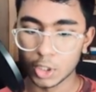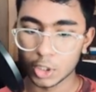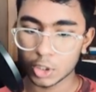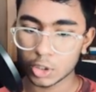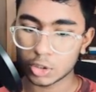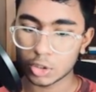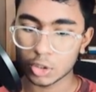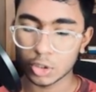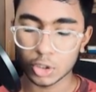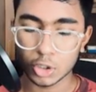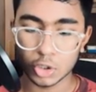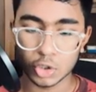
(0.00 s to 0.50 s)

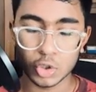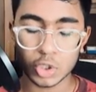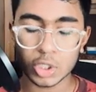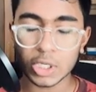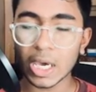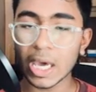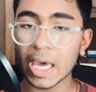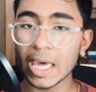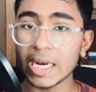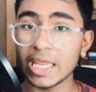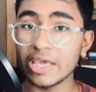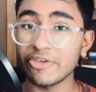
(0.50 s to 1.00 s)
So you
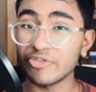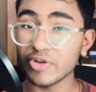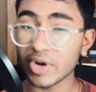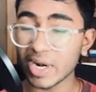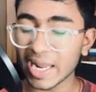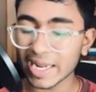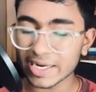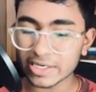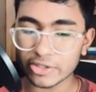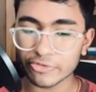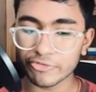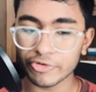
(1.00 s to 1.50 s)
can, if you
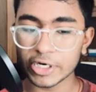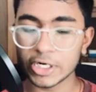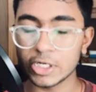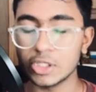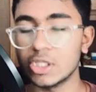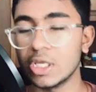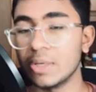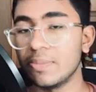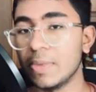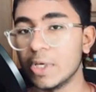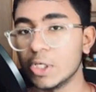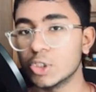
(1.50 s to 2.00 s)
like the video,
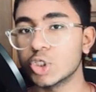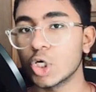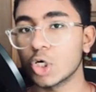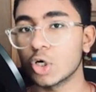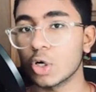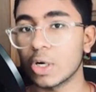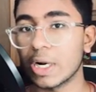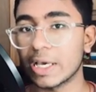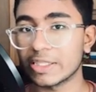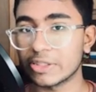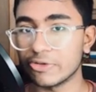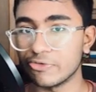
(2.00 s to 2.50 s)
then make sure to
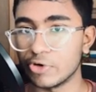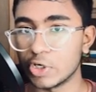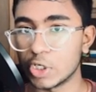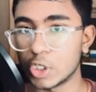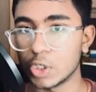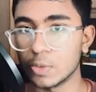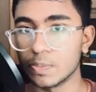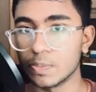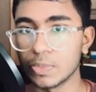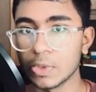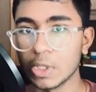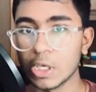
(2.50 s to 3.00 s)
like the video.
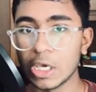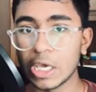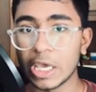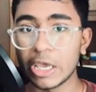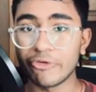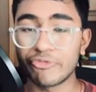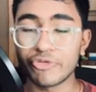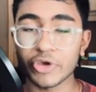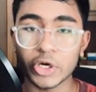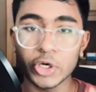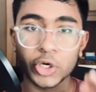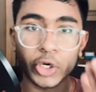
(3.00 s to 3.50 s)

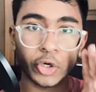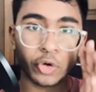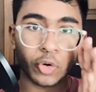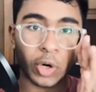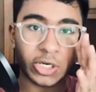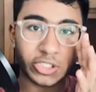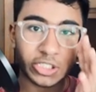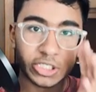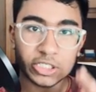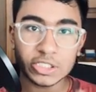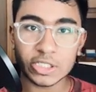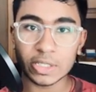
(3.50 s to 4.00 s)
If you are new to our
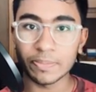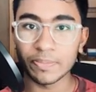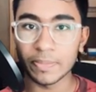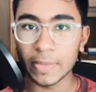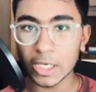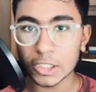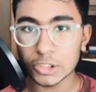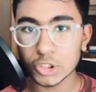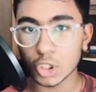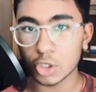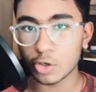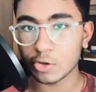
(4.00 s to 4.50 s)
channel, then make
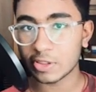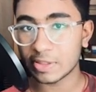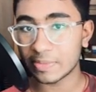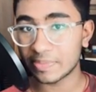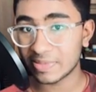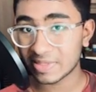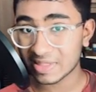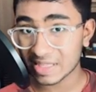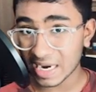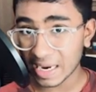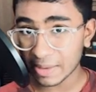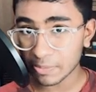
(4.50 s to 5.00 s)
sure to
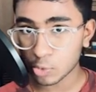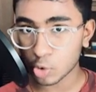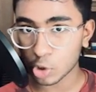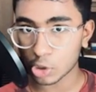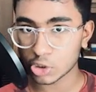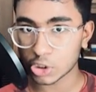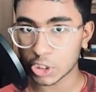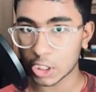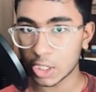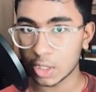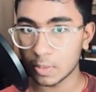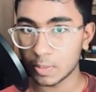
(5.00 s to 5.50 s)
subscribe to our
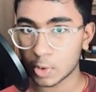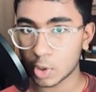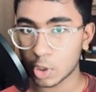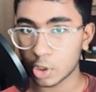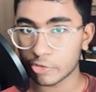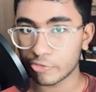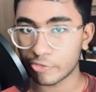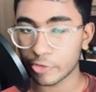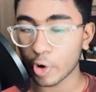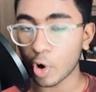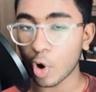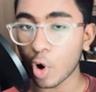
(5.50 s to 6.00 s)
channel, because
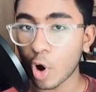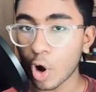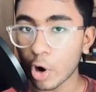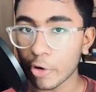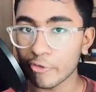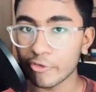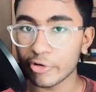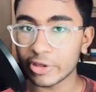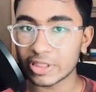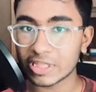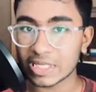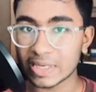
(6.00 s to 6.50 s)
we
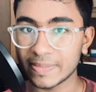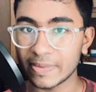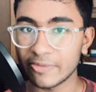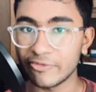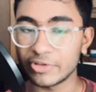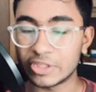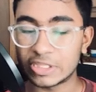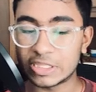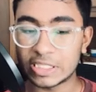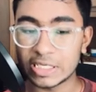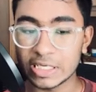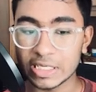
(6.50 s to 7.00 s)
always come up
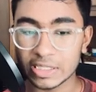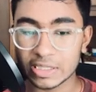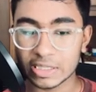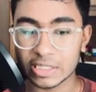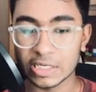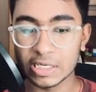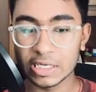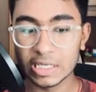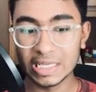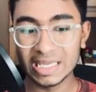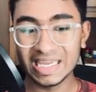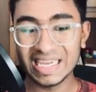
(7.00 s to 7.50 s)
with these
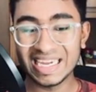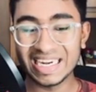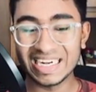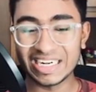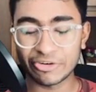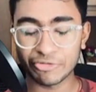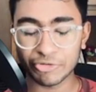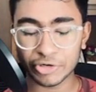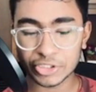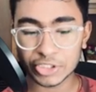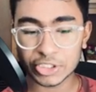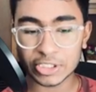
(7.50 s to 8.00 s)

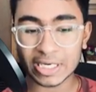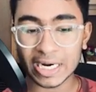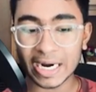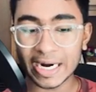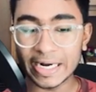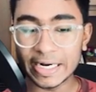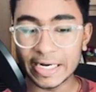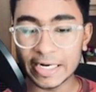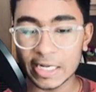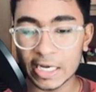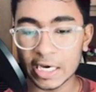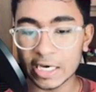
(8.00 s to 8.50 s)
interesting
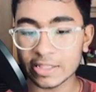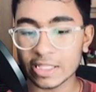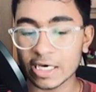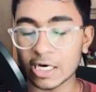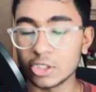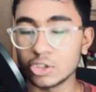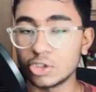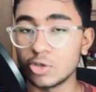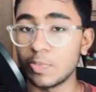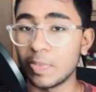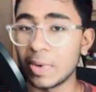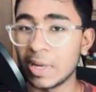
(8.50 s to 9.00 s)
ideas how
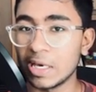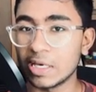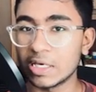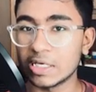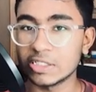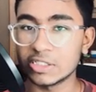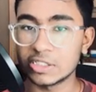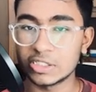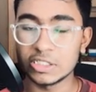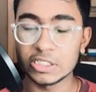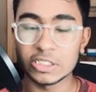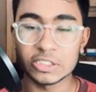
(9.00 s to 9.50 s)
to play
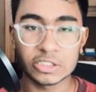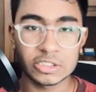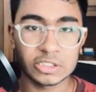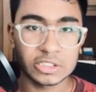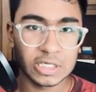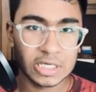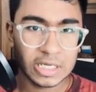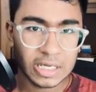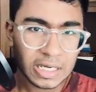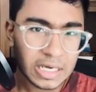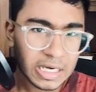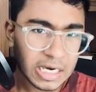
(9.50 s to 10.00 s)
against these
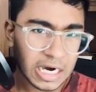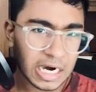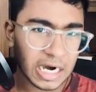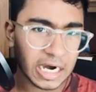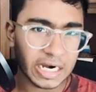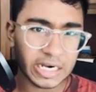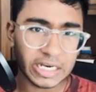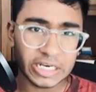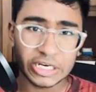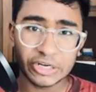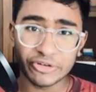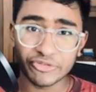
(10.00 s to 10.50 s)
uh,
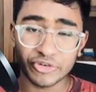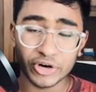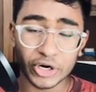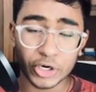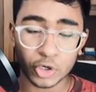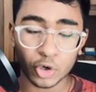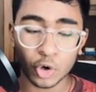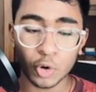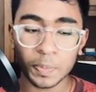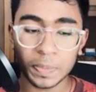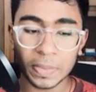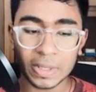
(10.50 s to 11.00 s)
different
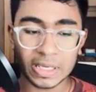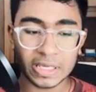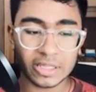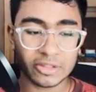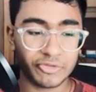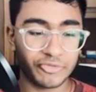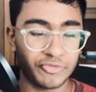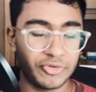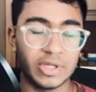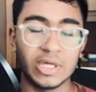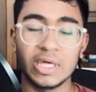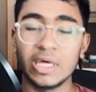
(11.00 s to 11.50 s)
openings
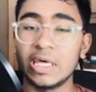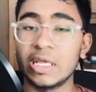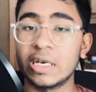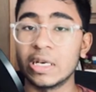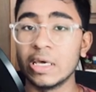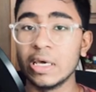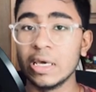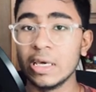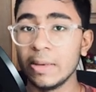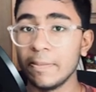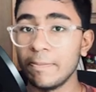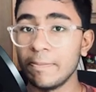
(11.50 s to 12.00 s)
where
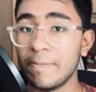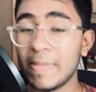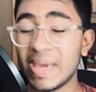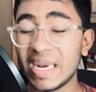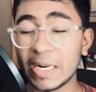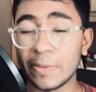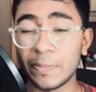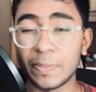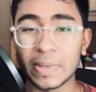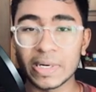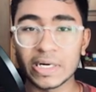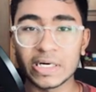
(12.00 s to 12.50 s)
many
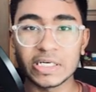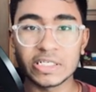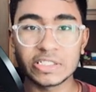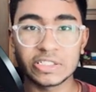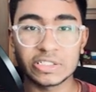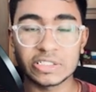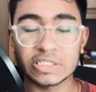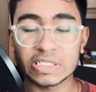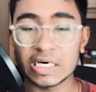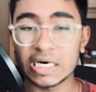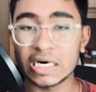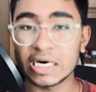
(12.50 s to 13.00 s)
players
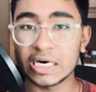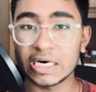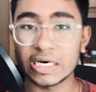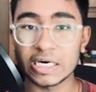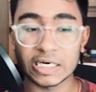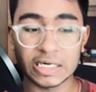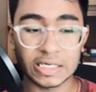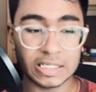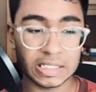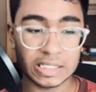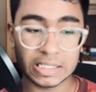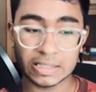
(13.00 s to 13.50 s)

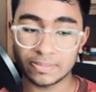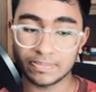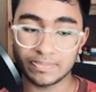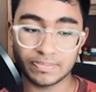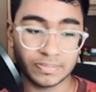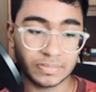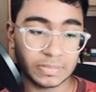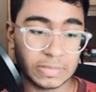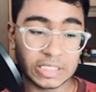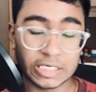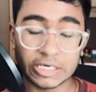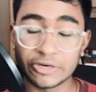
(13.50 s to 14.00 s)
uh,
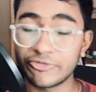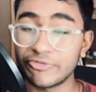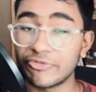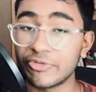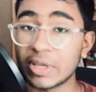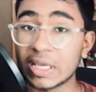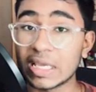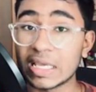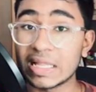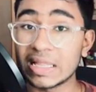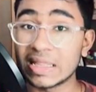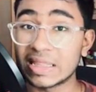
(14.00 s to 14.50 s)
uh,
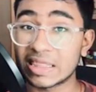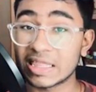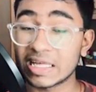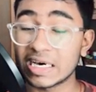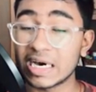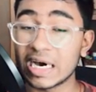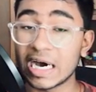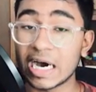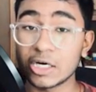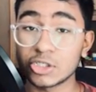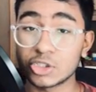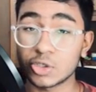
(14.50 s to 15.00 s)
feels uh,
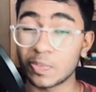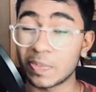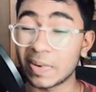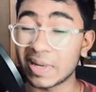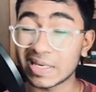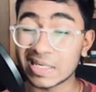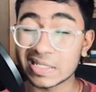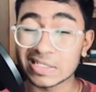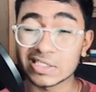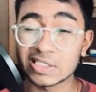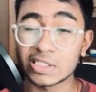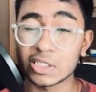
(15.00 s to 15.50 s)
how to play
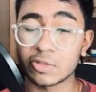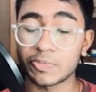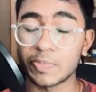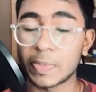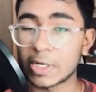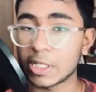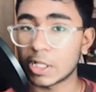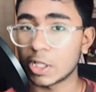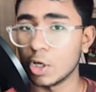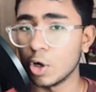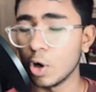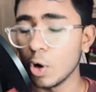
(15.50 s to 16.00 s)
against this
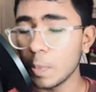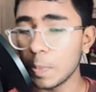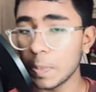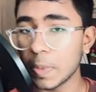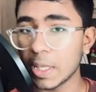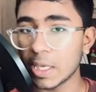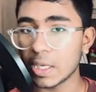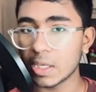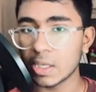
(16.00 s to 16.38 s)
particular opening.